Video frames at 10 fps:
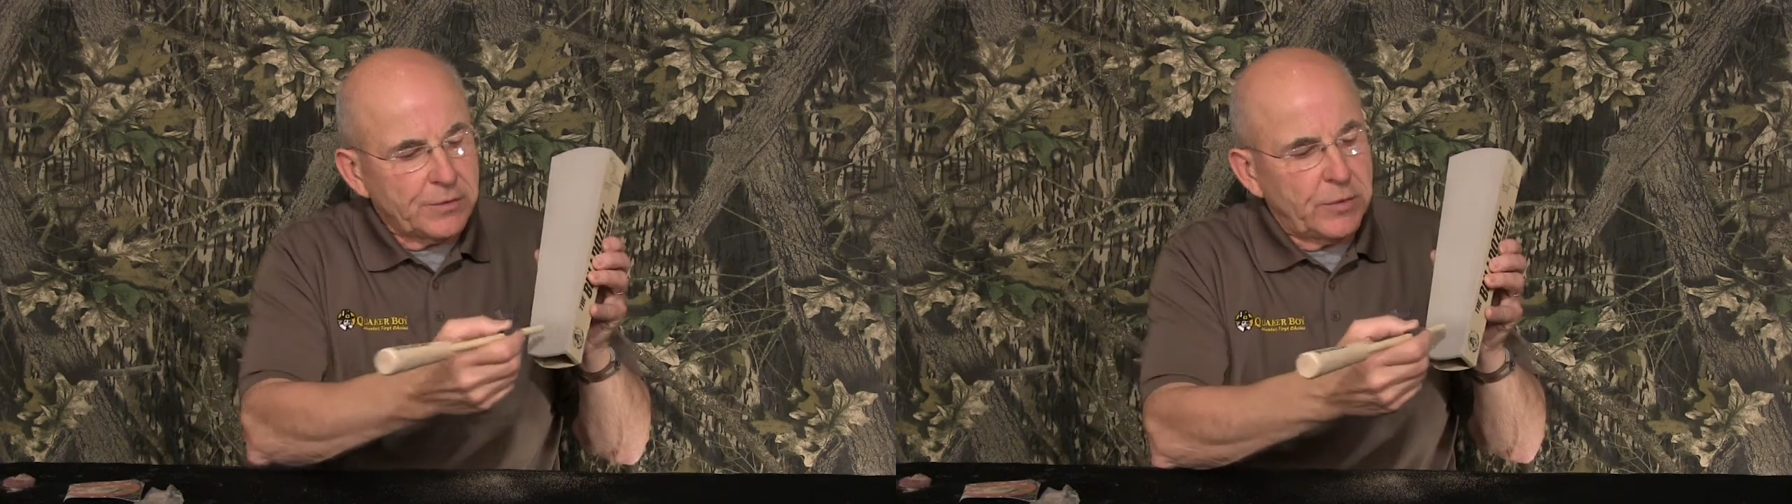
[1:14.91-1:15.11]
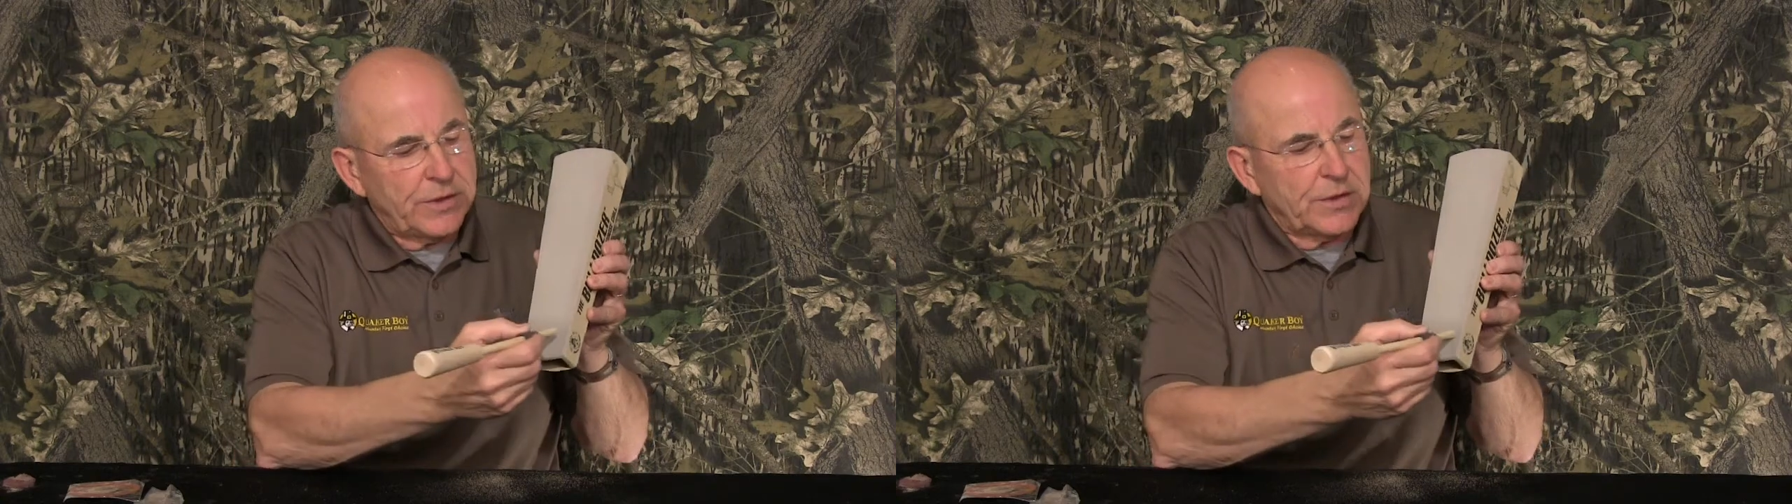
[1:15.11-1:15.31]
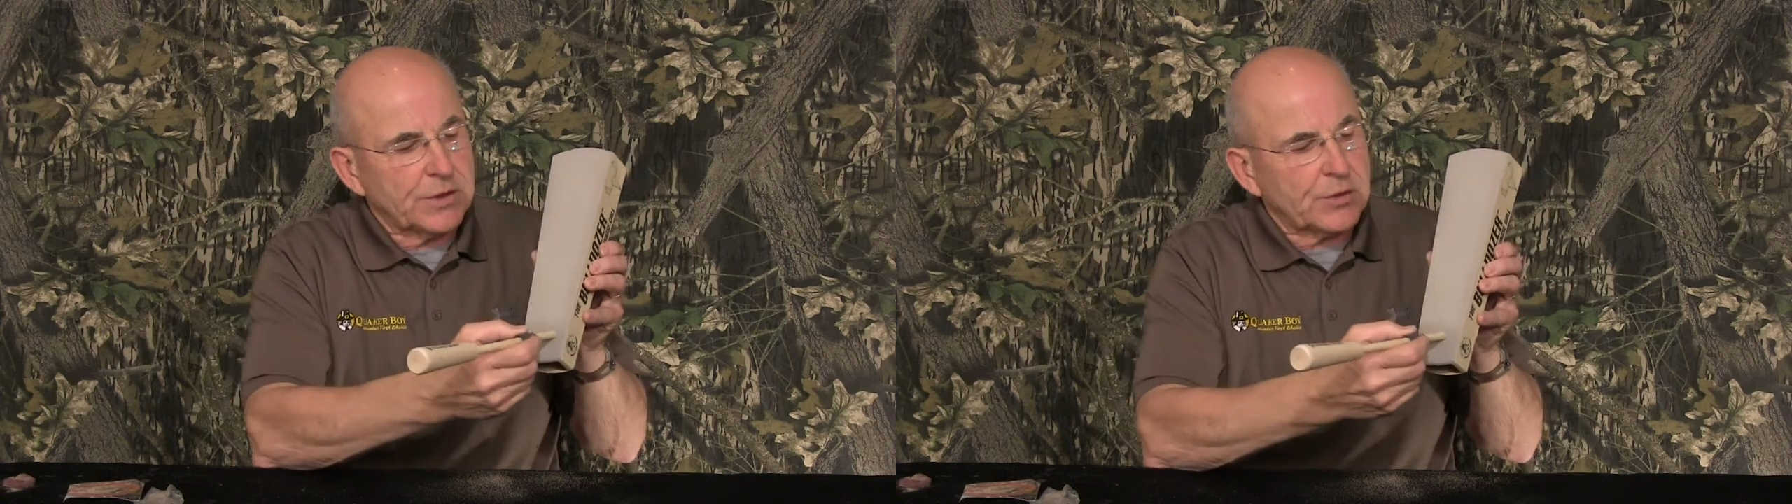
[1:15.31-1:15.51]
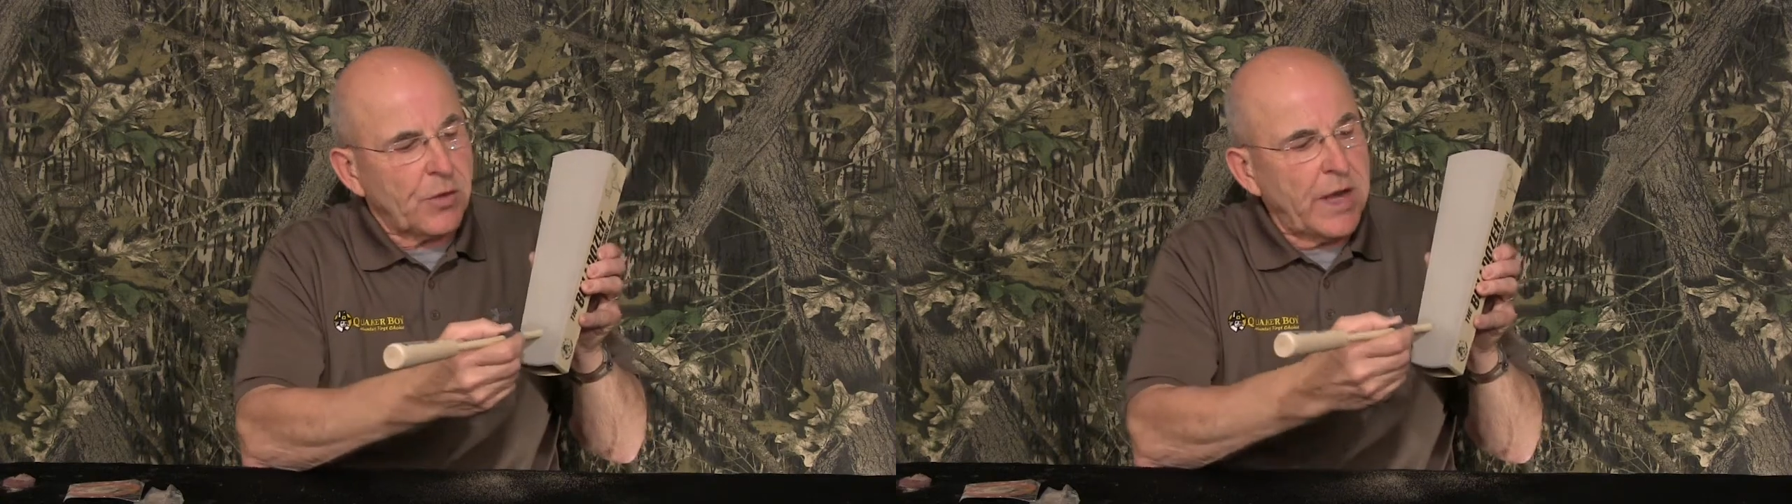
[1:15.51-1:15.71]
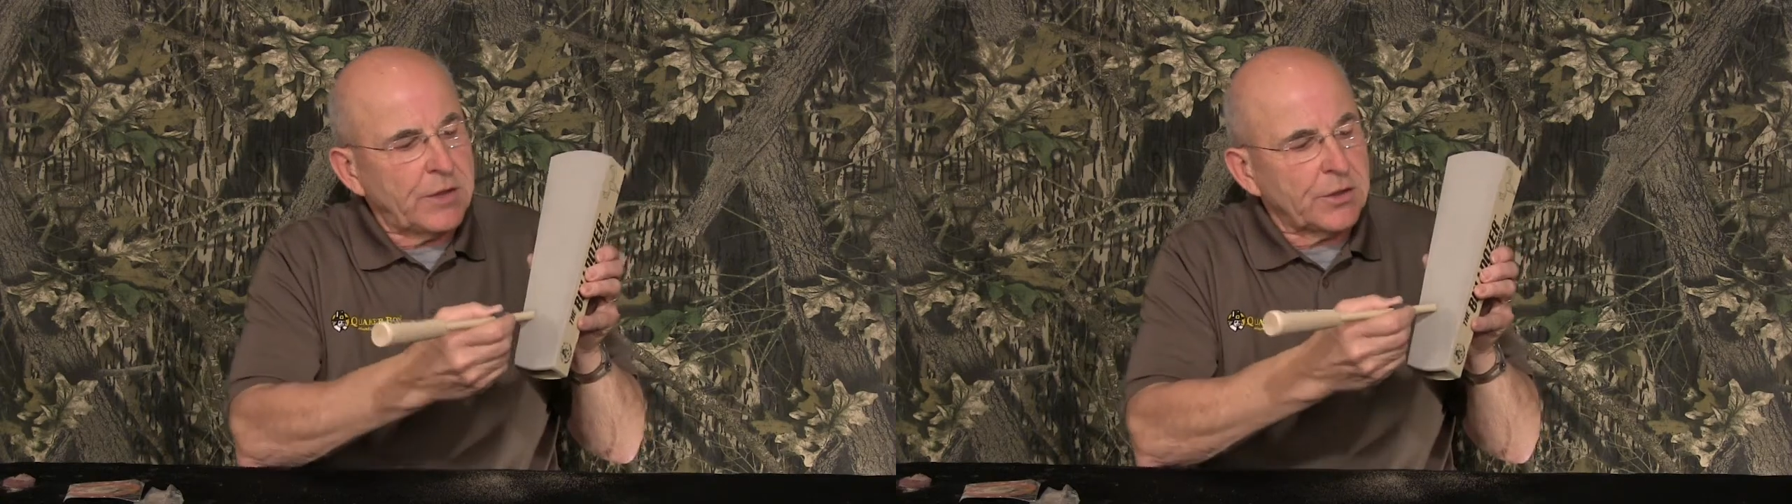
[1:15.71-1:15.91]
with the
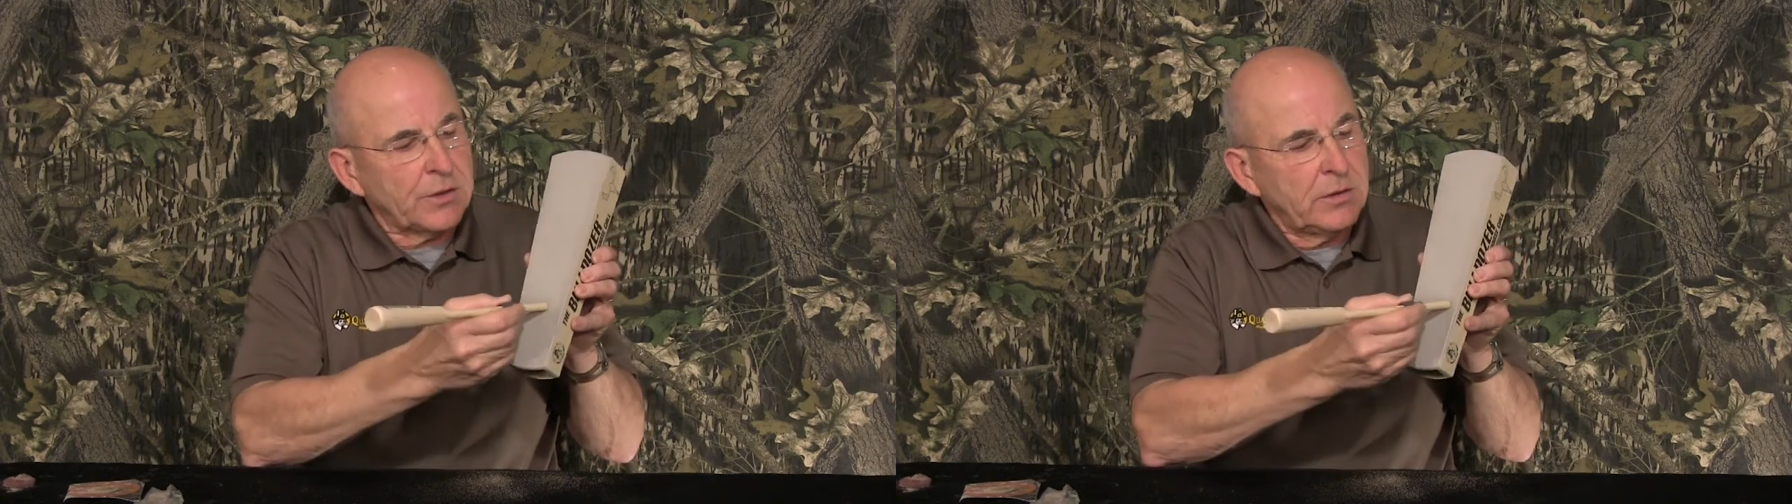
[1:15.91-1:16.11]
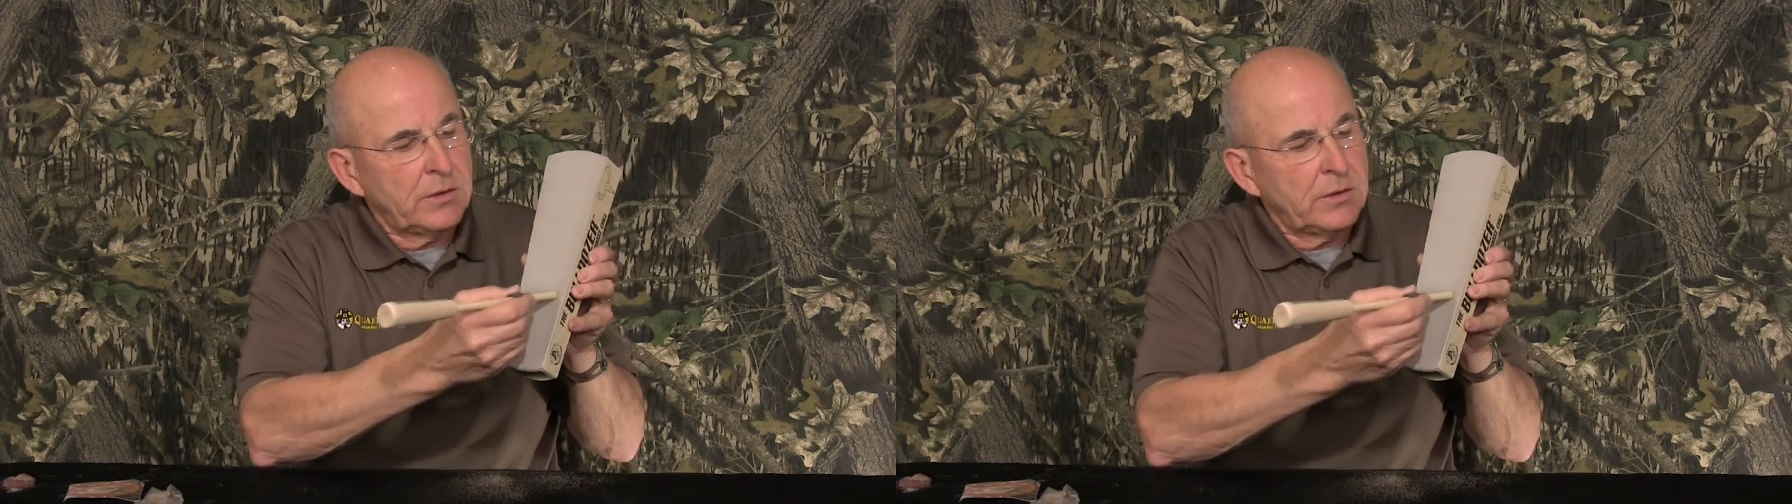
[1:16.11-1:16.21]
striker